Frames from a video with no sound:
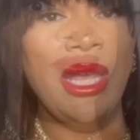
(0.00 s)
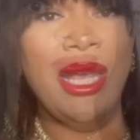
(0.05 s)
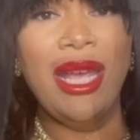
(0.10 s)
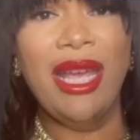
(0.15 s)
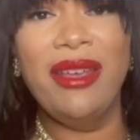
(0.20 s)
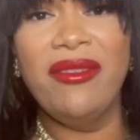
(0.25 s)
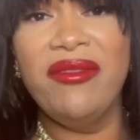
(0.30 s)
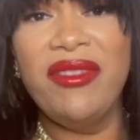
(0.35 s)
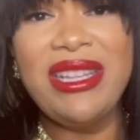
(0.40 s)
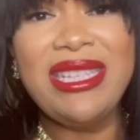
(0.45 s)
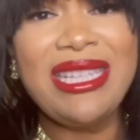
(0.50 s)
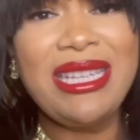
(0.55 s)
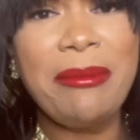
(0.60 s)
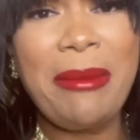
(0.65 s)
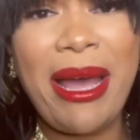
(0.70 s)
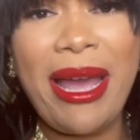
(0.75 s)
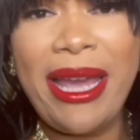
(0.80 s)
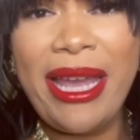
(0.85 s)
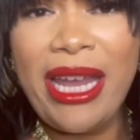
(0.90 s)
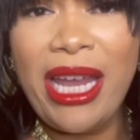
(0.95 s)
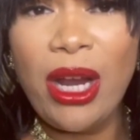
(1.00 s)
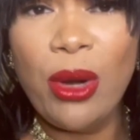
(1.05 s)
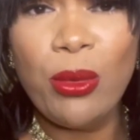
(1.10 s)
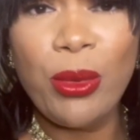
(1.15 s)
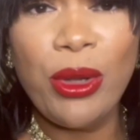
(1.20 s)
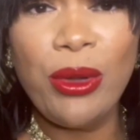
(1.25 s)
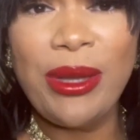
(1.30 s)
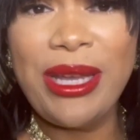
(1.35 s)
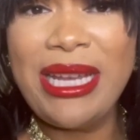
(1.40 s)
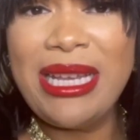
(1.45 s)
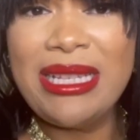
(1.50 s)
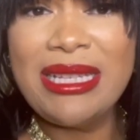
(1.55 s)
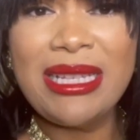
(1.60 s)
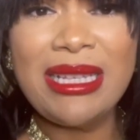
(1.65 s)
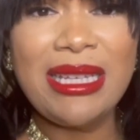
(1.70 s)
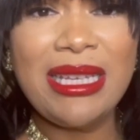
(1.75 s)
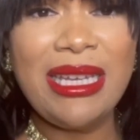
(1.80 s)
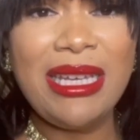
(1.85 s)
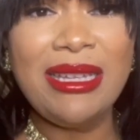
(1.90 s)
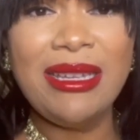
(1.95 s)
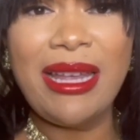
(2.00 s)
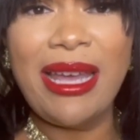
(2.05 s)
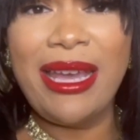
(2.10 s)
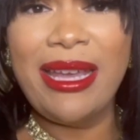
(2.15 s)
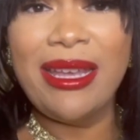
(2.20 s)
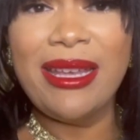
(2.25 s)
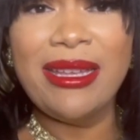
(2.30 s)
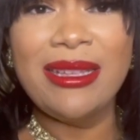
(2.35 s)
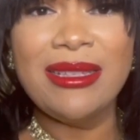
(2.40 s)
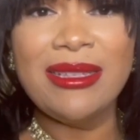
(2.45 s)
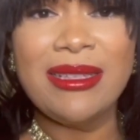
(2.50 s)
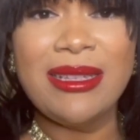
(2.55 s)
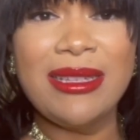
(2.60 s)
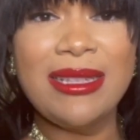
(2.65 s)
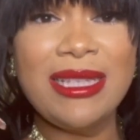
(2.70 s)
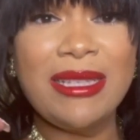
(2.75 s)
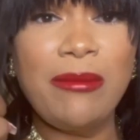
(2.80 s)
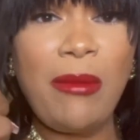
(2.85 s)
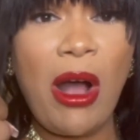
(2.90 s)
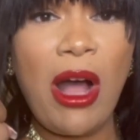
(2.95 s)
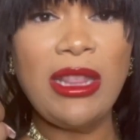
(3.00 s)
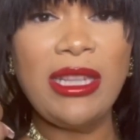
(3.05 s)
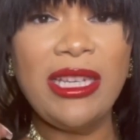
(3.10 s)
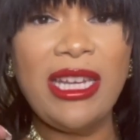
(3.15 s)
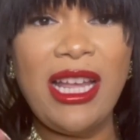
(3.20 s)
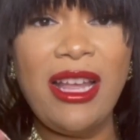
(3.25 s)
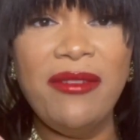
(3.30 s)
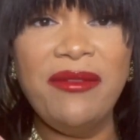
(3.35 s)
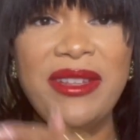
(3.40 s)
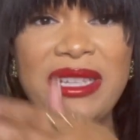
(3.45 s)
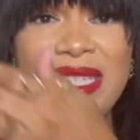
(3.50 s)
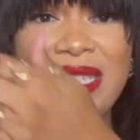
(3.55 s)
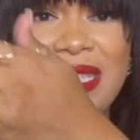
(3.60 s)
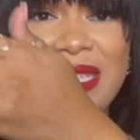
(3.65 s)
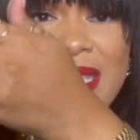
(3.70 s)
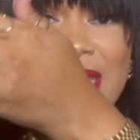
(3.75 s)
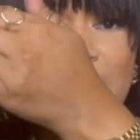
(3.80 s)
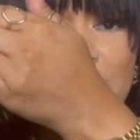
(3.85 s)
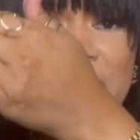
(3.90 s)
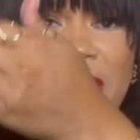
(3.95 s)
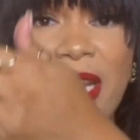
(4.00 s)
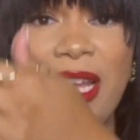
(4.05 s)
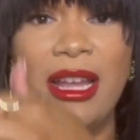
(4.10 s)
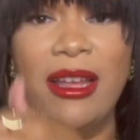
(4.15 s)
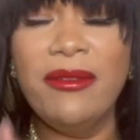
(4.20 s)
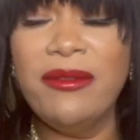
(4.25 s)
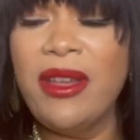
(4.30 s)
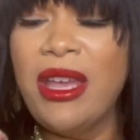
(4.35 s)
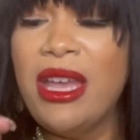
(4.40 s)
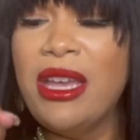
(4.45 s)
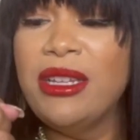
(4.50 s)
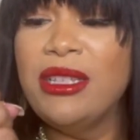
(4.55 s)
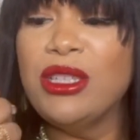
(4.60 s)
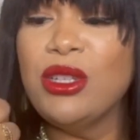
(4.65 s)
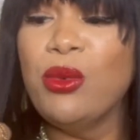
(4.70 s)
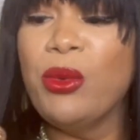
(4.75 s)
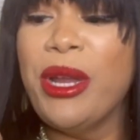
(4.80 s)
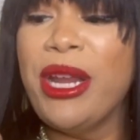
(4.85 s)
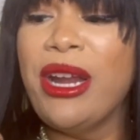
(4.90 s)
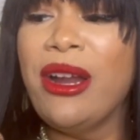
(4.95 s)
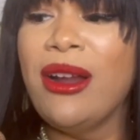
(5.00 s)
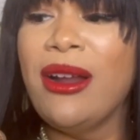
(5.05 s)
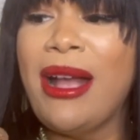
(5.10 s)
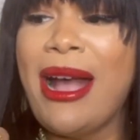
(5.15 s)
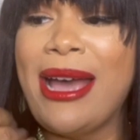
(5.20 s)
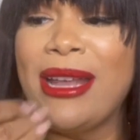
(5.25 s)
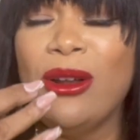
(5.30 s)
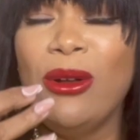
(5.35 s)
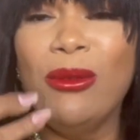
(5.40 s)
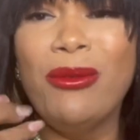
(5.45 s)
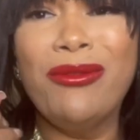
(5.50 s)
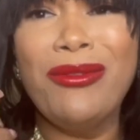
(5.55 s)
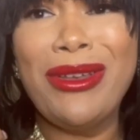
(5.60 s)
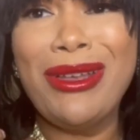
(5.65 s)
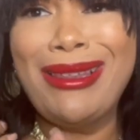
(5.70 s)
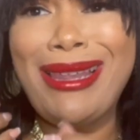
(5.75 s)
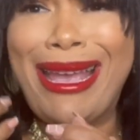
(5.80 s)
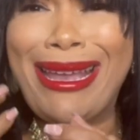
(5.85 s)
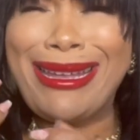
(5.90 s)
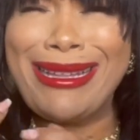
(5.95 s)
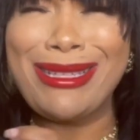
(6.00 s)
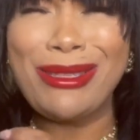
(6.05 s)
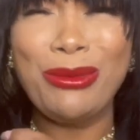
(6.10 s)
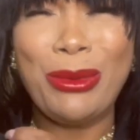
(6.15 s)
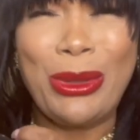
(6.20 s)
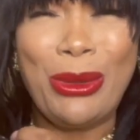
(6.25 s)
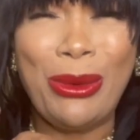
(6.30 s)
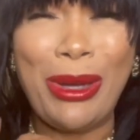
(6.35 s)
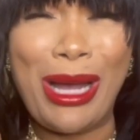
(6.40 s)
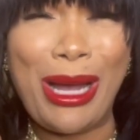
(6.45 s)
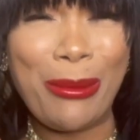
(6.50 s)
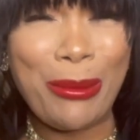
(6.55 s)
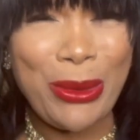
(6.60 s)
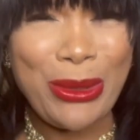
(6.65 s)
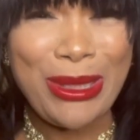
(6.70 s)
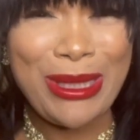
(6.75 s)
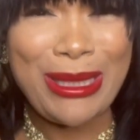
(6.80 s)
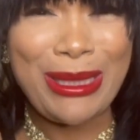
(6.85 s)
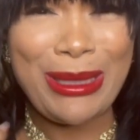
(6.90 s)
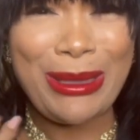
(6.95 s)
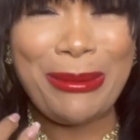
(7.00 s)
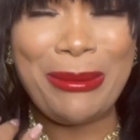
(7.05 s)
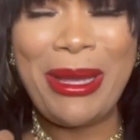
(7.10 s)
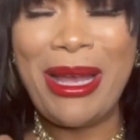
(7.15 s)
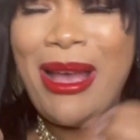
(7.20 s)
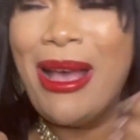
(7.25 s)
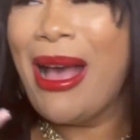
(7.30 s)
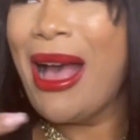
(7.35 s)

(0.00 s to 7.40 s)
It fits in my hand real easily. Like it's, it's small enough, it's slim enough to where I don't feel like it's real cumbersome.